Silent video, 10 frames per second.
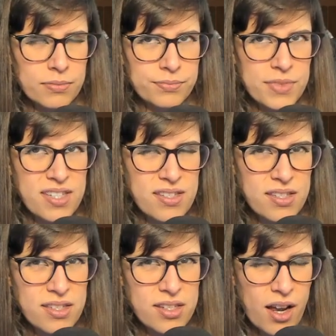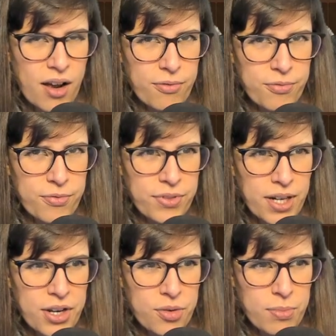stuff that
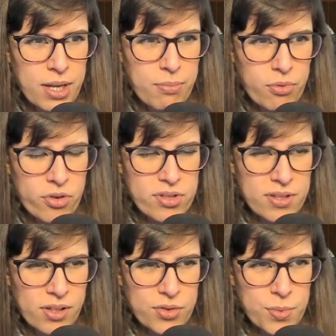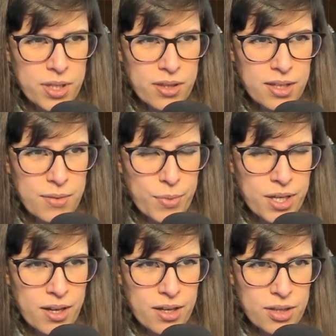I could make bronze nails with in
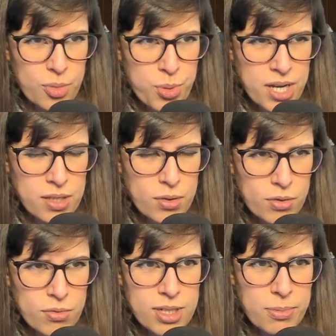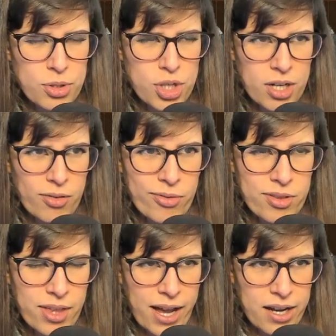my other base. So I'll go and double check on
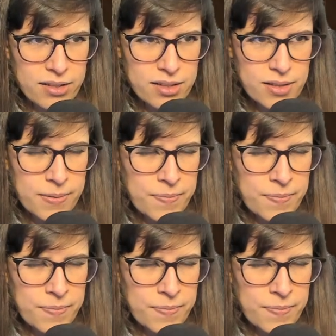that.